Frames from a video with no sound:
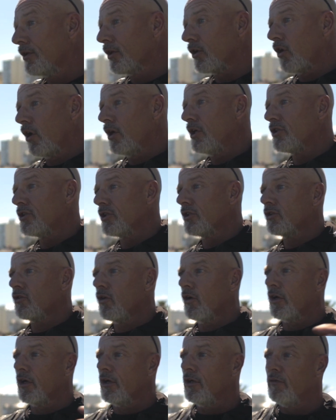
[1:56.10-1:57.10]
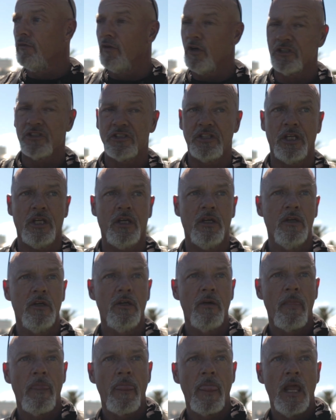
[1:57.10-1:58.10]
the colleges, can't go to university.
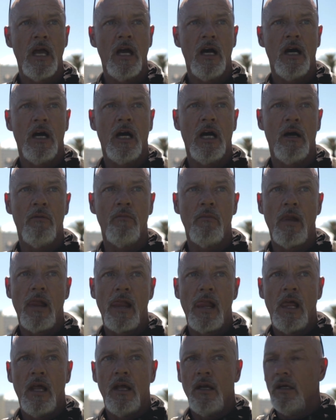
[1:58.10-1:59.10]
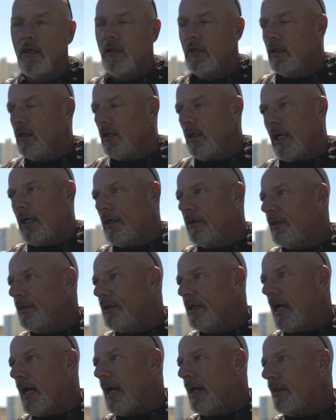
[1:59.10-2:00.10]
End of the
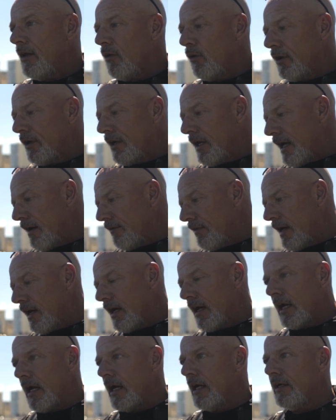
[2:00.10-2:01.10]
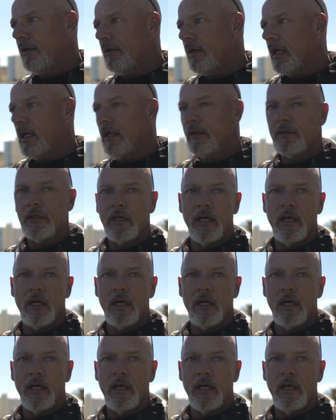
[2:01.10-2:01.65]
day, they want to have a